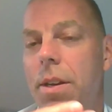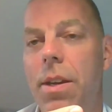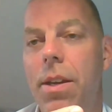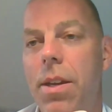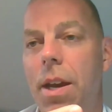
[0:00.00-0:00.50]

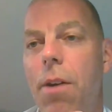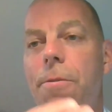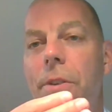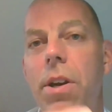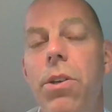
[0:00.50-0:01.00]
how
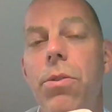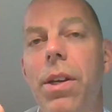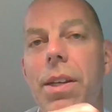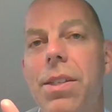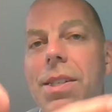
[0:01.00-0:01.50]
far you can
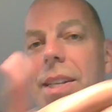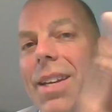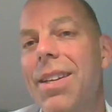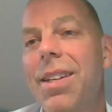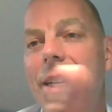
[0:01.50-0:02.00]

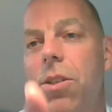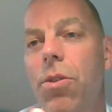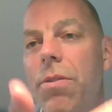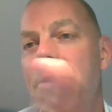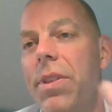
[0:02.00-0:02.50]
extend that sort
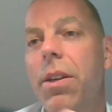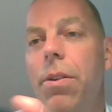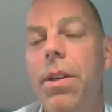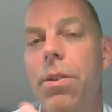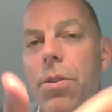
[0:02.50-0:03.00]
of
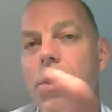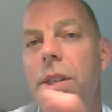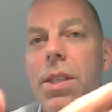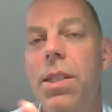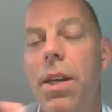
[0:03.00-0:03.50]
theory or those
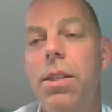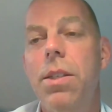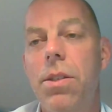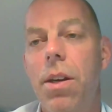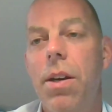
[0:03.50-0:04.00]
insights
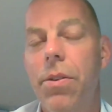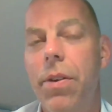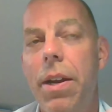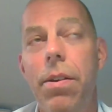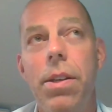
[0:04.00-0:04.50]
into other
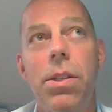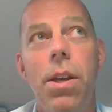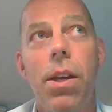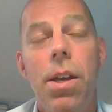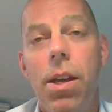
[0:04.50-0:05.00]
areas.
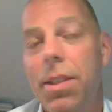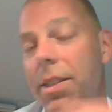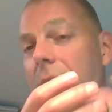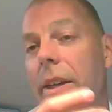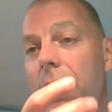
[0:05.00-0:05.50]
And the
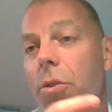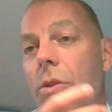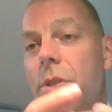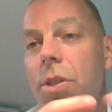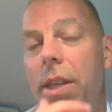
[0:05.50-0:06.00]
second, of
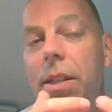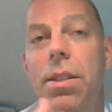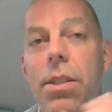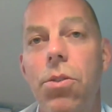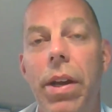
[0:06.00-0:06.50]
course, then is the
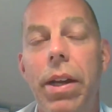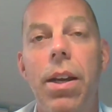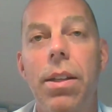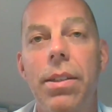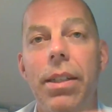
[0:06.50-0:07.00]
direct
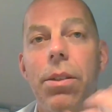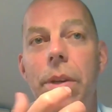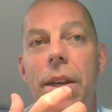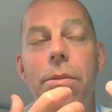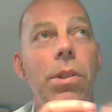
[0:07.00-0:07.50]
contact that we
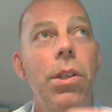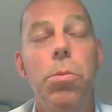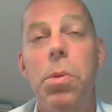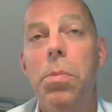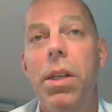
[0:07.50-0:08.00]
have with the
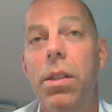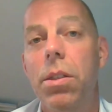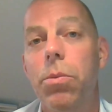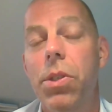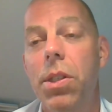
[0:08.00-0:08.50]
human beings that
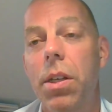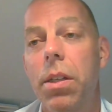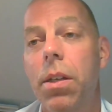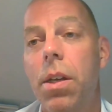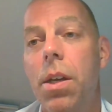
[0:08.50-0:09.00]
we study.
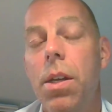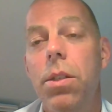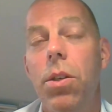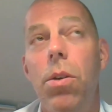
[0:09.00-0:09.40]
So